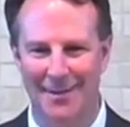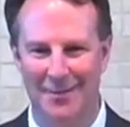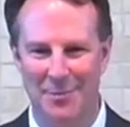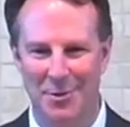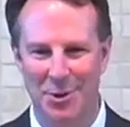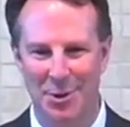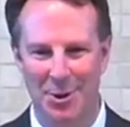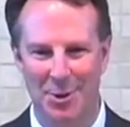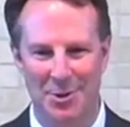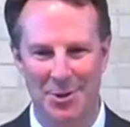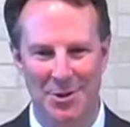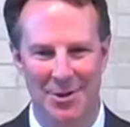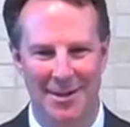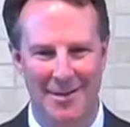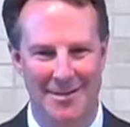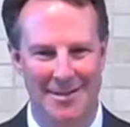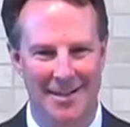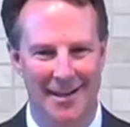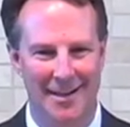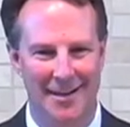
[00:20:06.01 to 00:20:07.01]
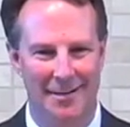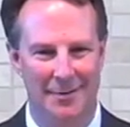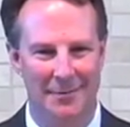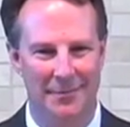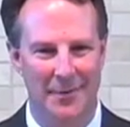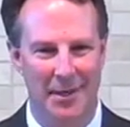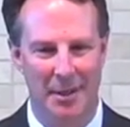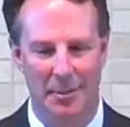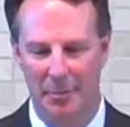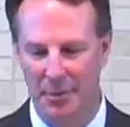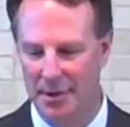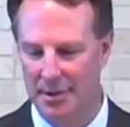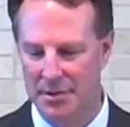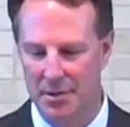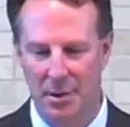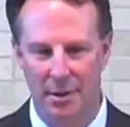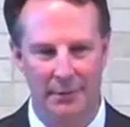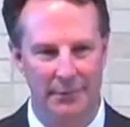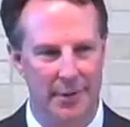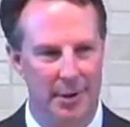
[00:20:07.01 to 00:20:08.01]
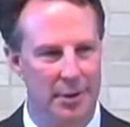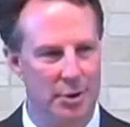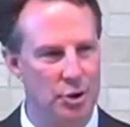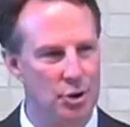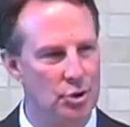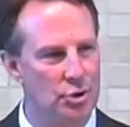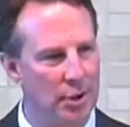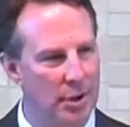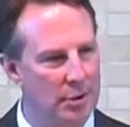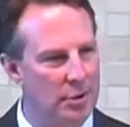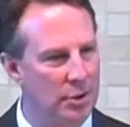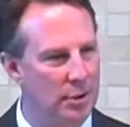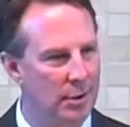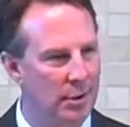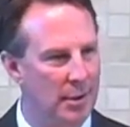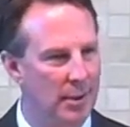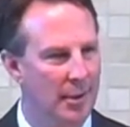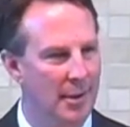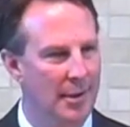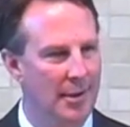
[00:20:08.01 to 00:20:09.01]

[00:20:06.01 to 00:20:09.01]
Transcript: of church and outside of the family, it's all very structured.